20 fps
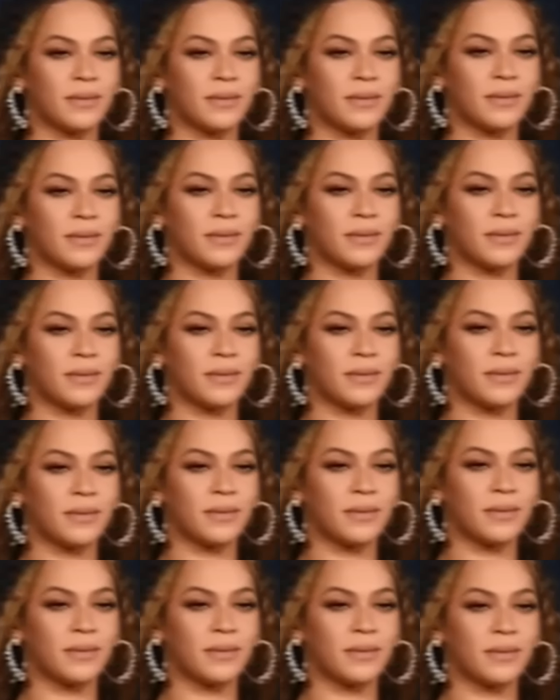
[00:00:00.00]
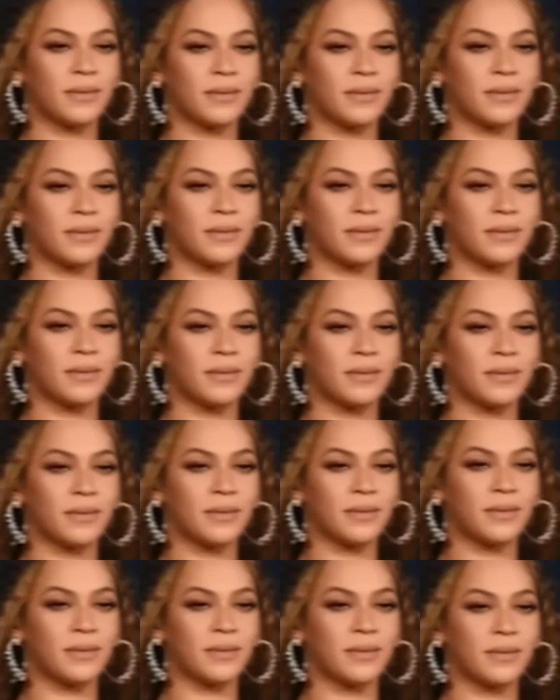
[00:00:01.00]

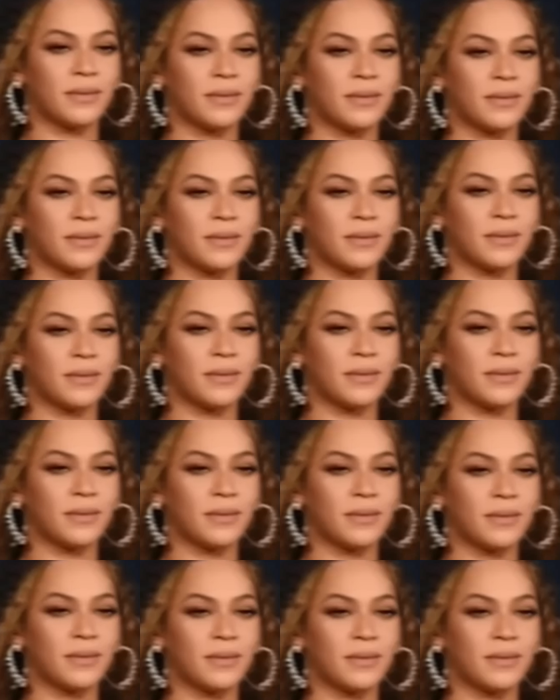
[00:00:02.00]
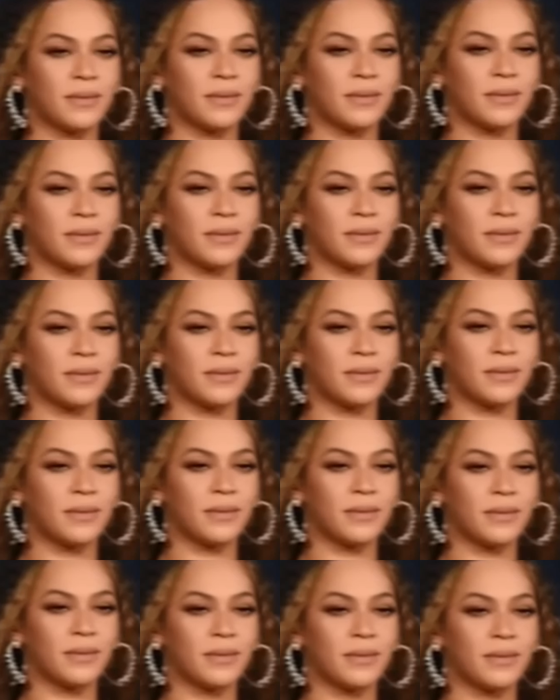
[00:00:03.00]

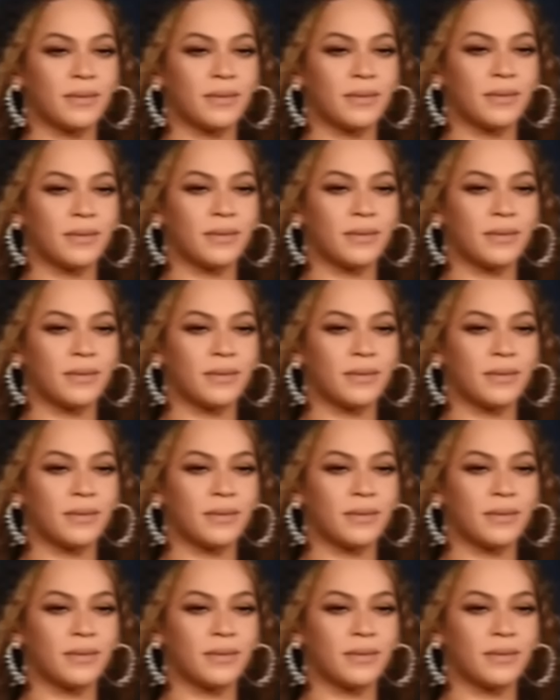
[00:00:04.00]
The person shown says nothing.